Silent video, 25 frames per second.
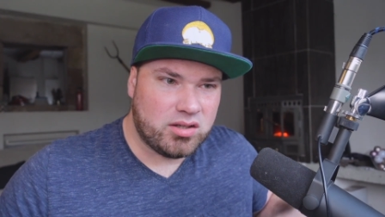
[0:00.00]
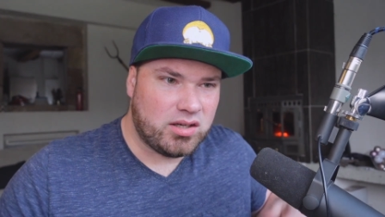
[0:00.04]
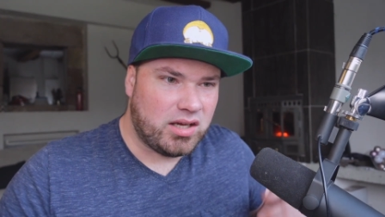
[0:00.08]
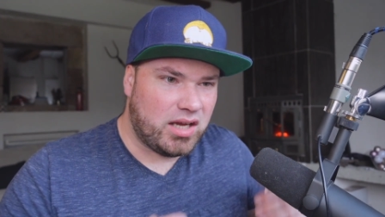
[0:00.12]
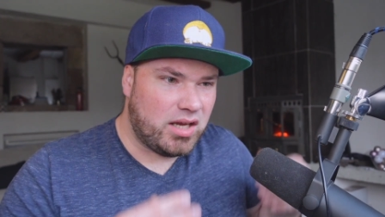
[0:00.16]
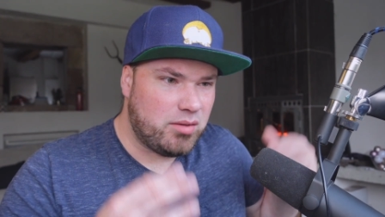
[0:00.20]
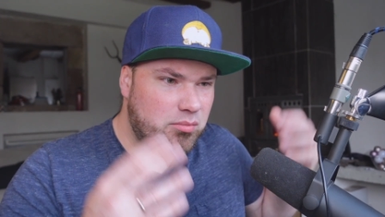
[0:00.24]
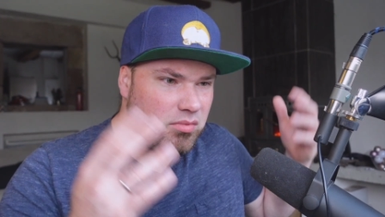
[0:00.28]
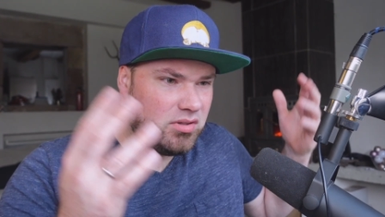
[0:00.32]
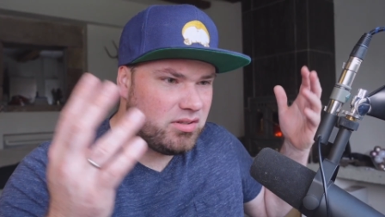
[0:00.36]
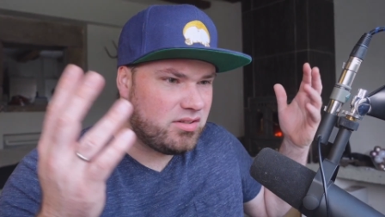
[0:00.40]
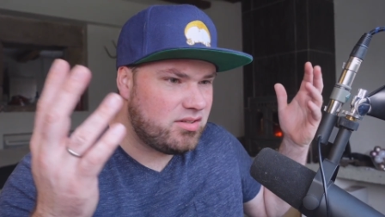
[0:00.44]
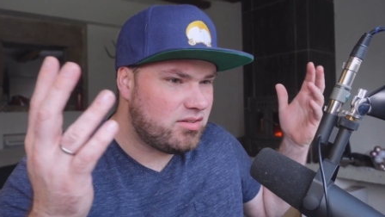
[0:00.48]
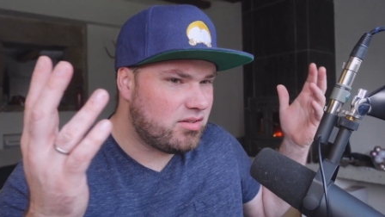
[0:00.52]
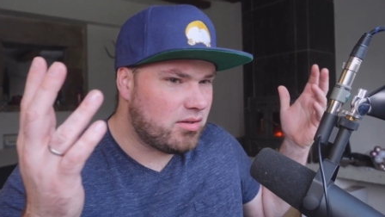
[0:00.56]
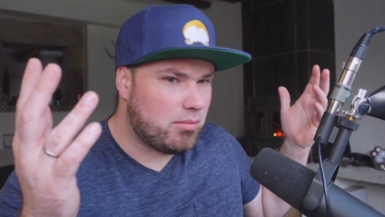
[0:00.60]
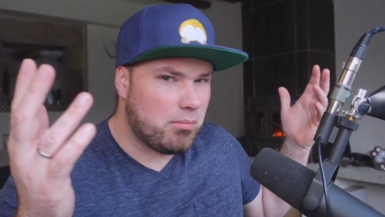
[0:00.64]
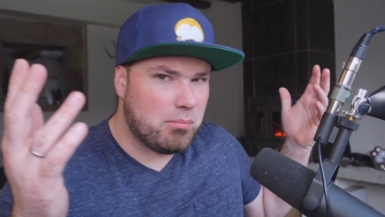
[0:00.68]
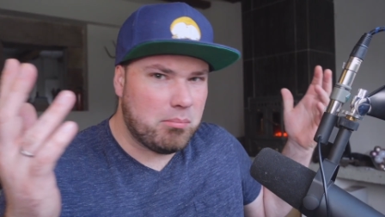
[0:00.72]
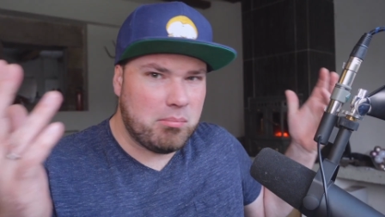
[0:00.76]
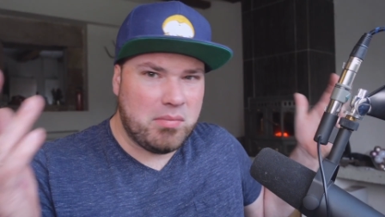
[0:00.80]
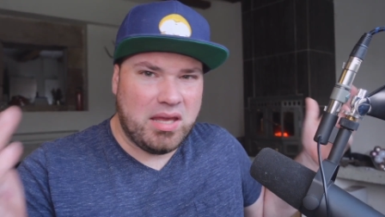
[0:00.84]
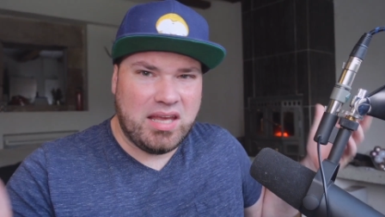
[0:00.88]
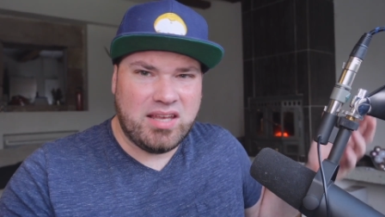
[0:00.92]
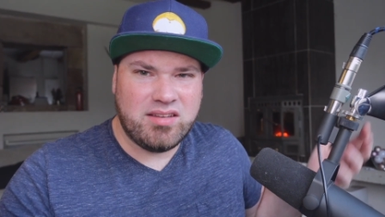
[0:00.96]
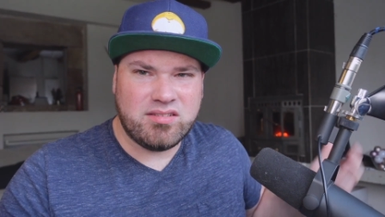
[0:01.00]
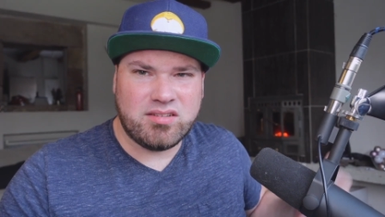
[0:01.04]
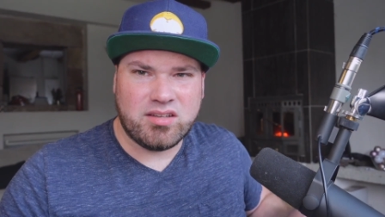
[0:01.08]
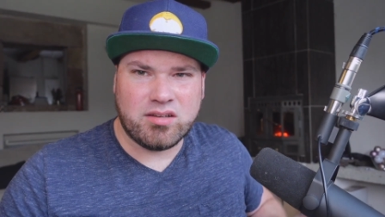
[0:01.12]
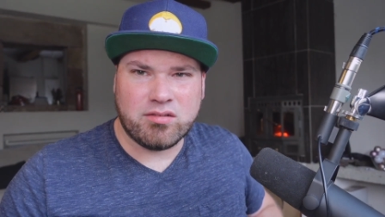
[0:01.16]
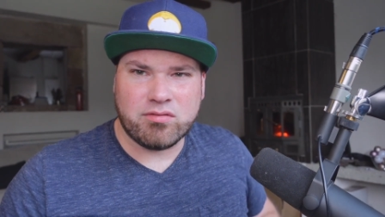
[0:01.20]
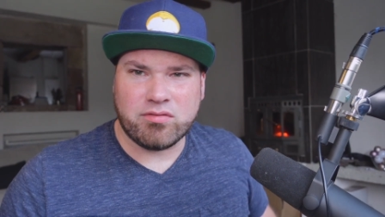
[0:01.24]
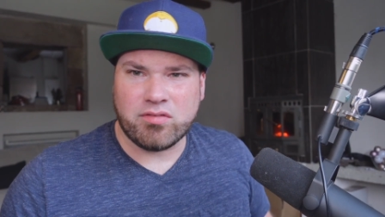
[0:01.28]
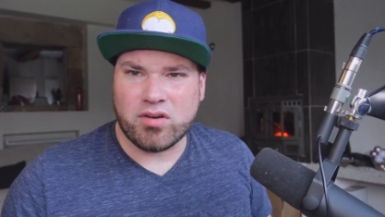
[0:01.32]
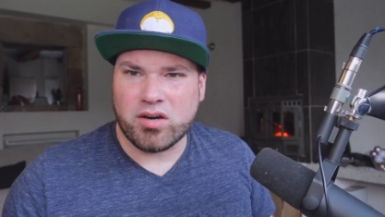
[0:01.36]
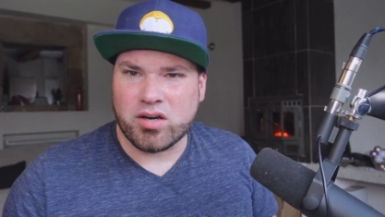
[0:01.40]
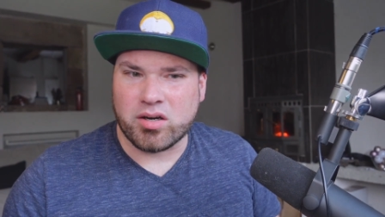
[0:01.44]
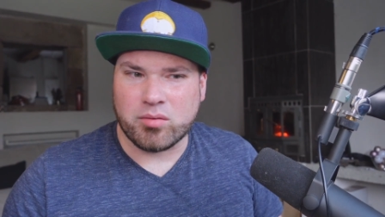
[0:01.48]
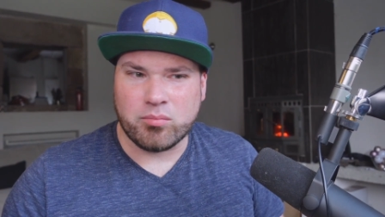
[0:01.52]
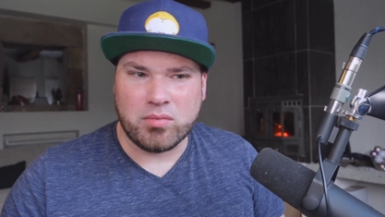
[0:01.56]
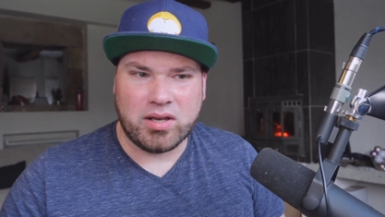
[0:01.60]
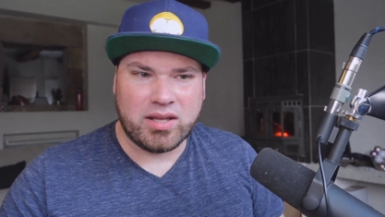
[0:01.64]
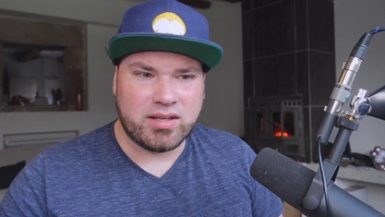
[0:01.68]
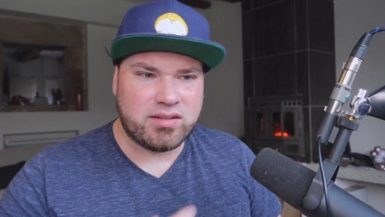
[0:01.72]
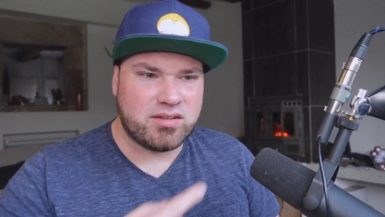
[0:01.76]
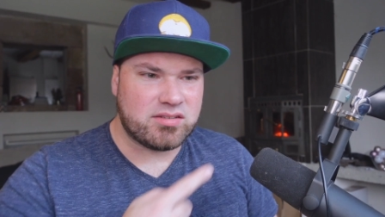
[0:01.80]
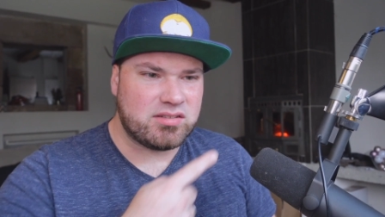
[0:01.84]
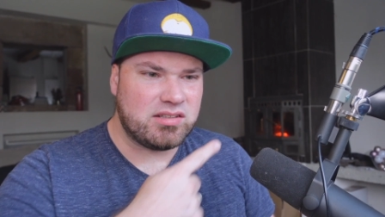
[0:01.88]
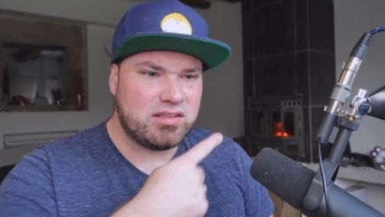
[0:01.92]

I'm in this amazing farm, like there's